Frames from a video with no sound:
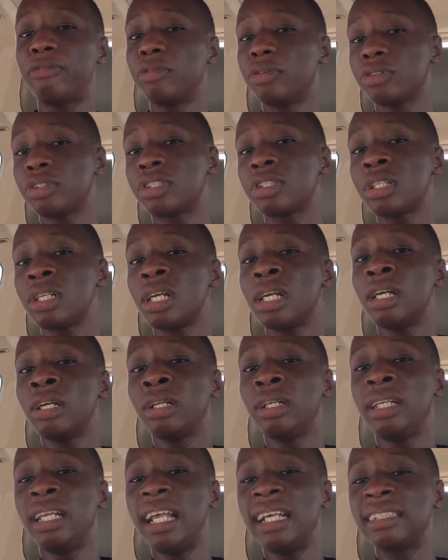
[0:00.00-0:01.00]
the phones
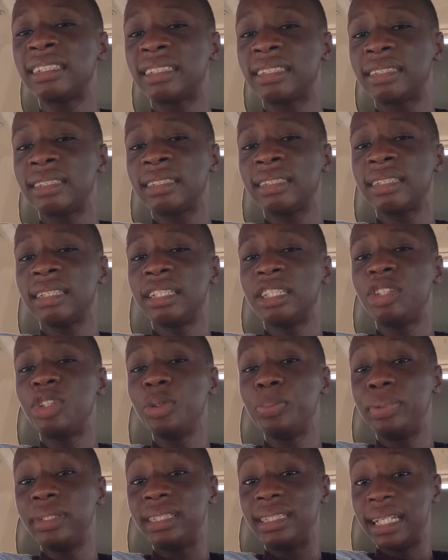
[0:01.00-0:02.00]
a
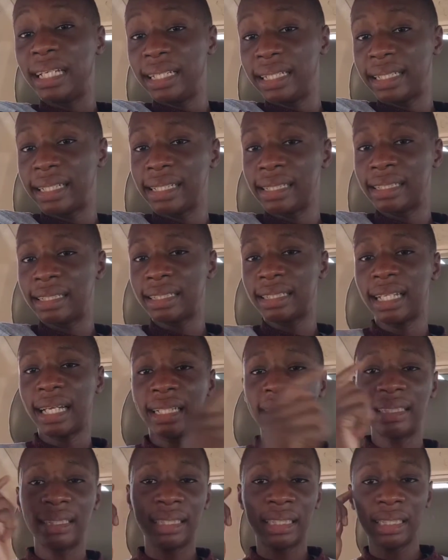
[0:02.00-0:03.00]
little bit delicate
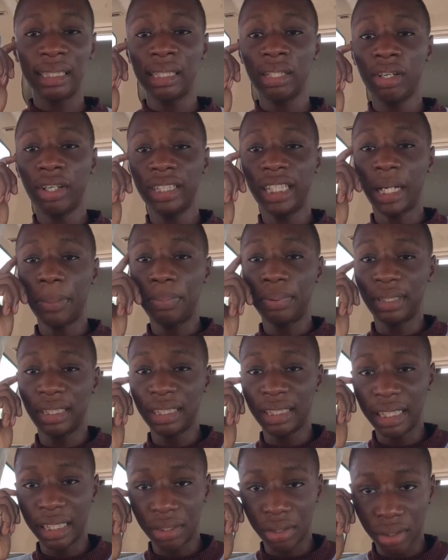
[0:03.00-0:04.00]
than the other
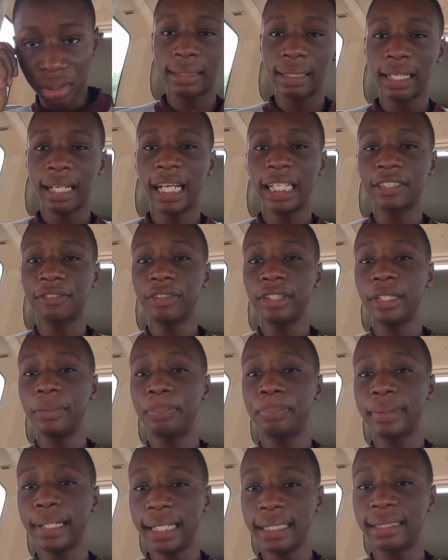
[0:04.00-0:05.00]
processors. As for
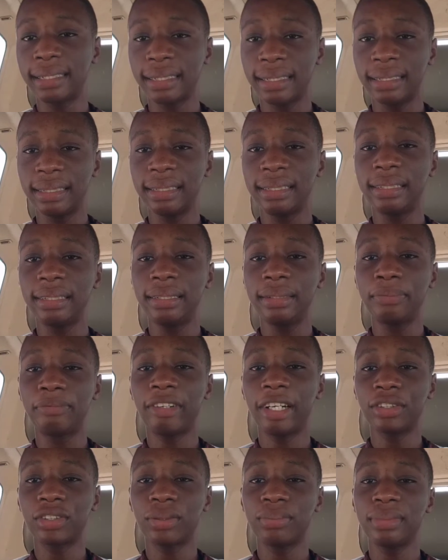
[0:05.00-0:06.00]
the pricing, the
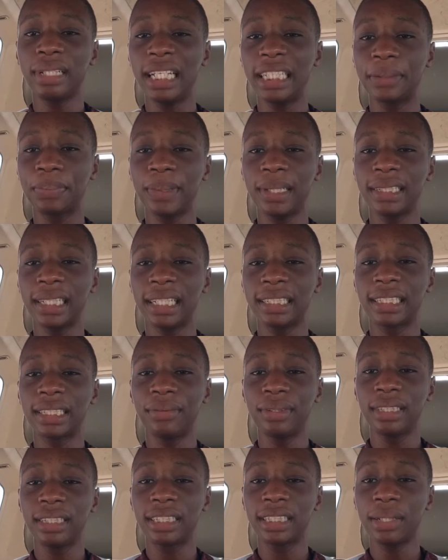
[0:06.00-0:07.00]
Phantom 9 is priced at
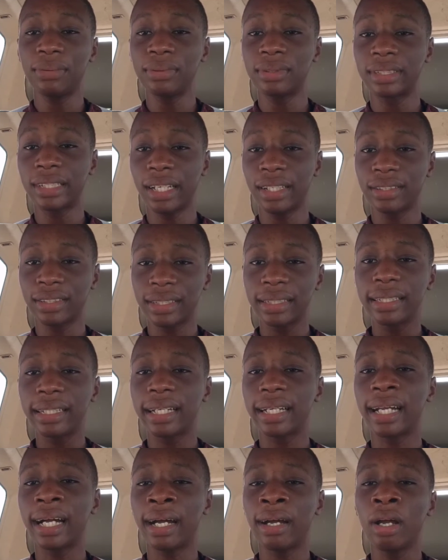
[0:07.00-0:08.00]

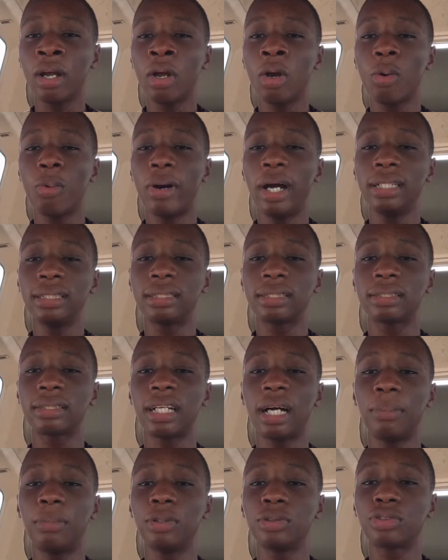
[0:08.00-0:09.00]
77,000 naira, while the
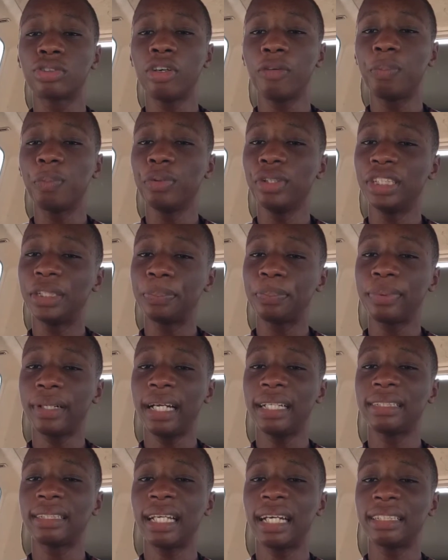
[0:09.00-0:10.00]
Camon 12 Pro is
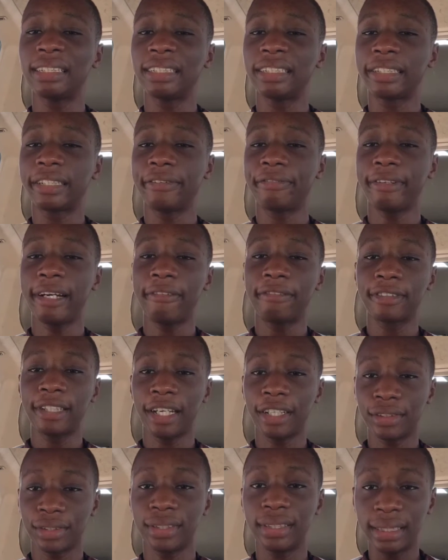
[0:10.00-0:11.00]
priced at
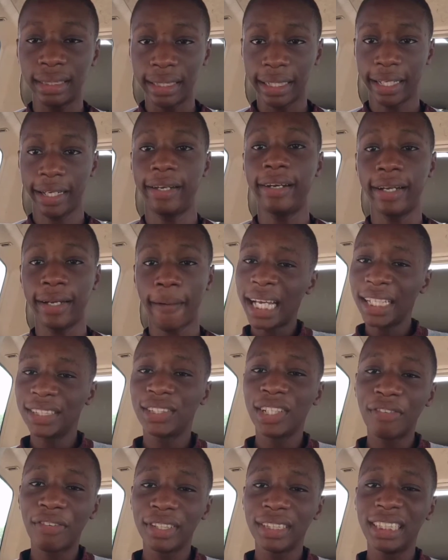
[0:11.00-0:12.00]
65,000 naira.
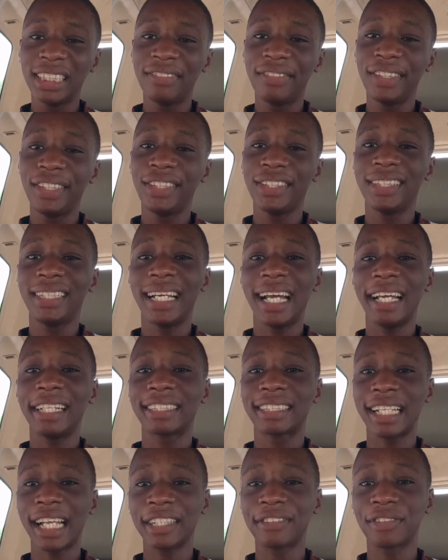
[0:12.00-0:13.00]
That's all for this video,
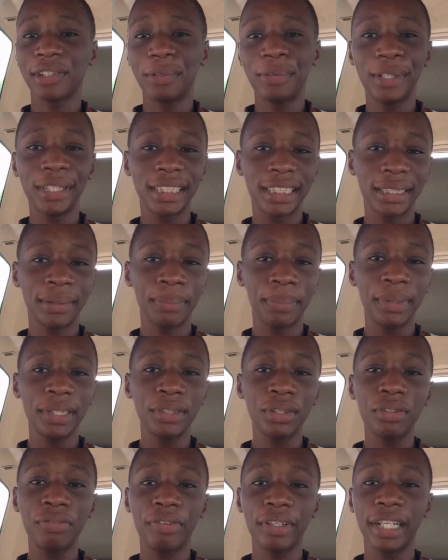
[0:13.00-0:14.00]
guys. Thanks for watching.
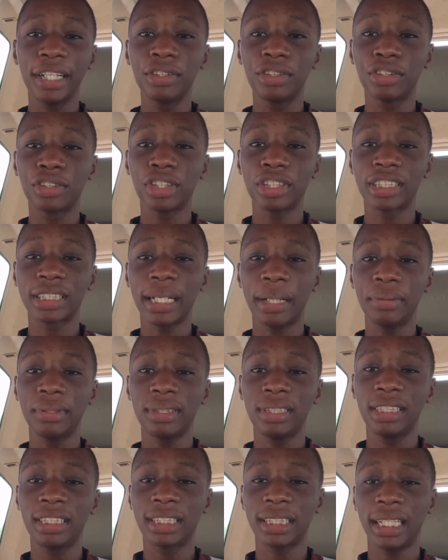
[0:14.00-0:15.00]
Please don't forget to subscribe
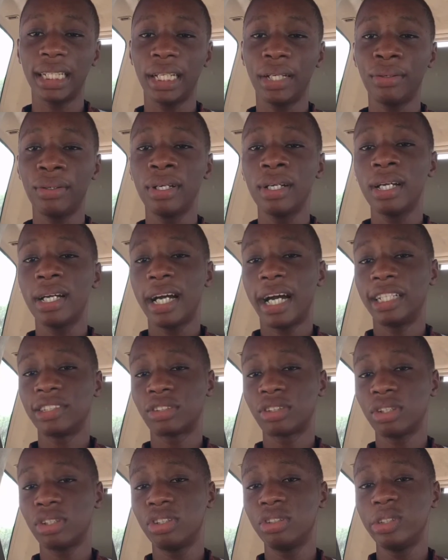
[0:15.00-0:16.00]
to this channel
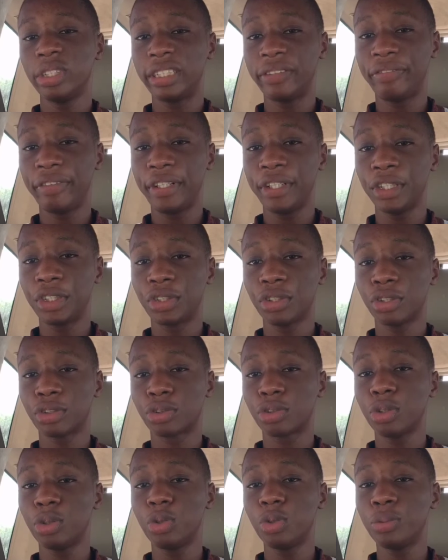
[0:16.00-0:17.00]
and turn on
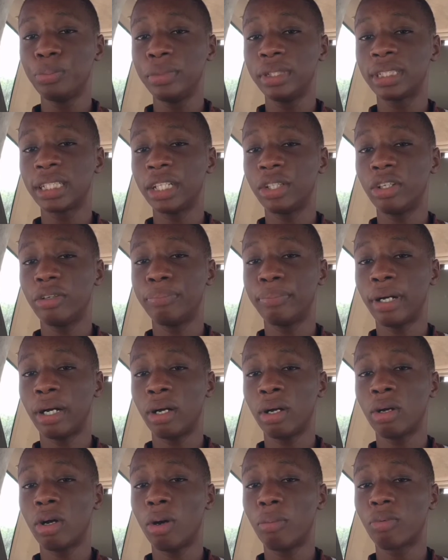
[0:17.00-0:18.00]
notifications so you won't miss any of
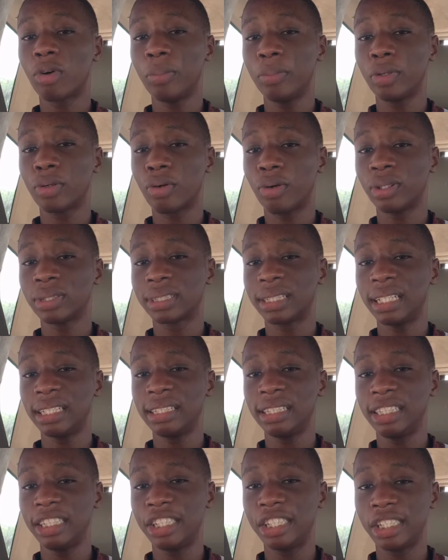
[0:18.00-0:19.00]
my upcoming
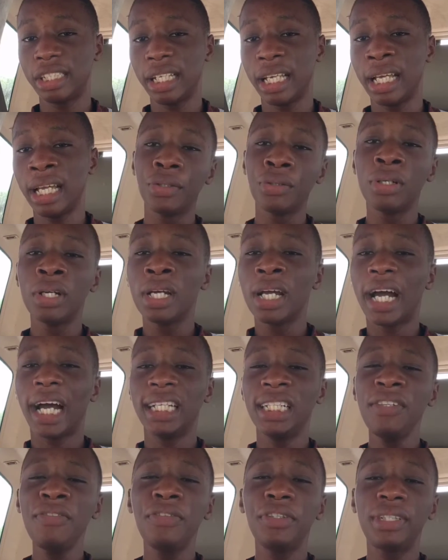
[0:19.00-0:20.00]
content this year.
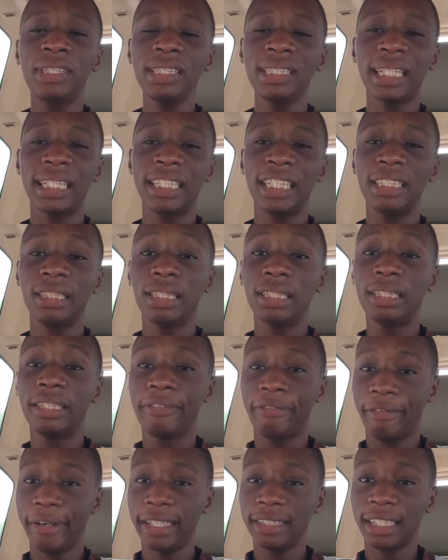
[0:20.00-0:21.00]
And if you think that there's a
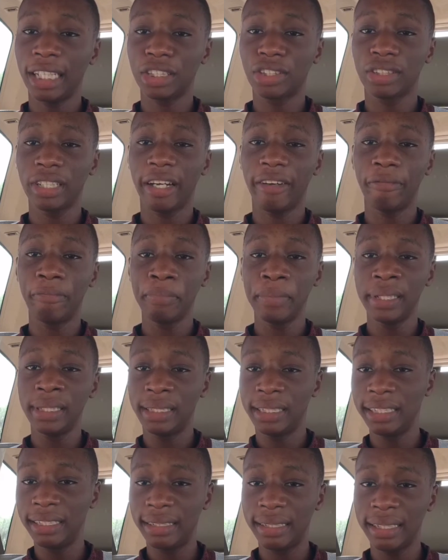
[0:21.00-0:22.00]
device I should have
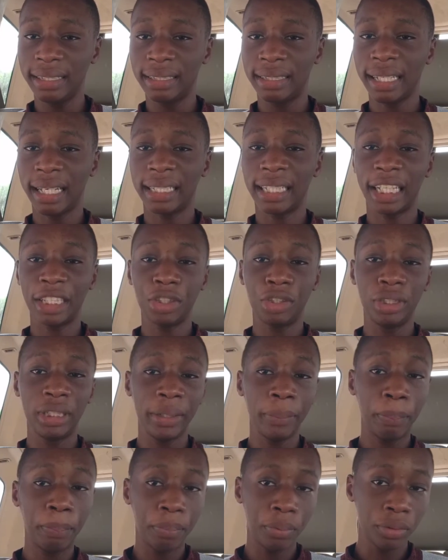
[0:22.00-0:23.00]
made this list and I
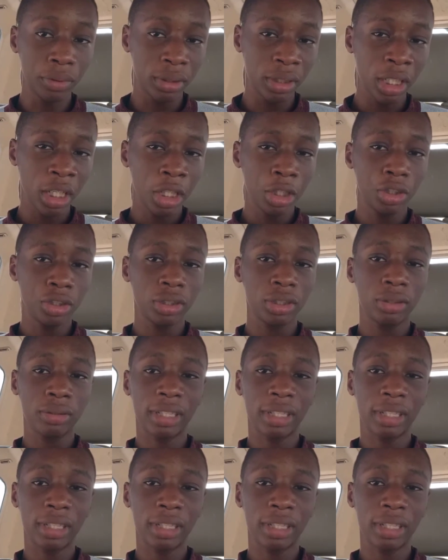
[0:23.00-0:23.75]
didn't put,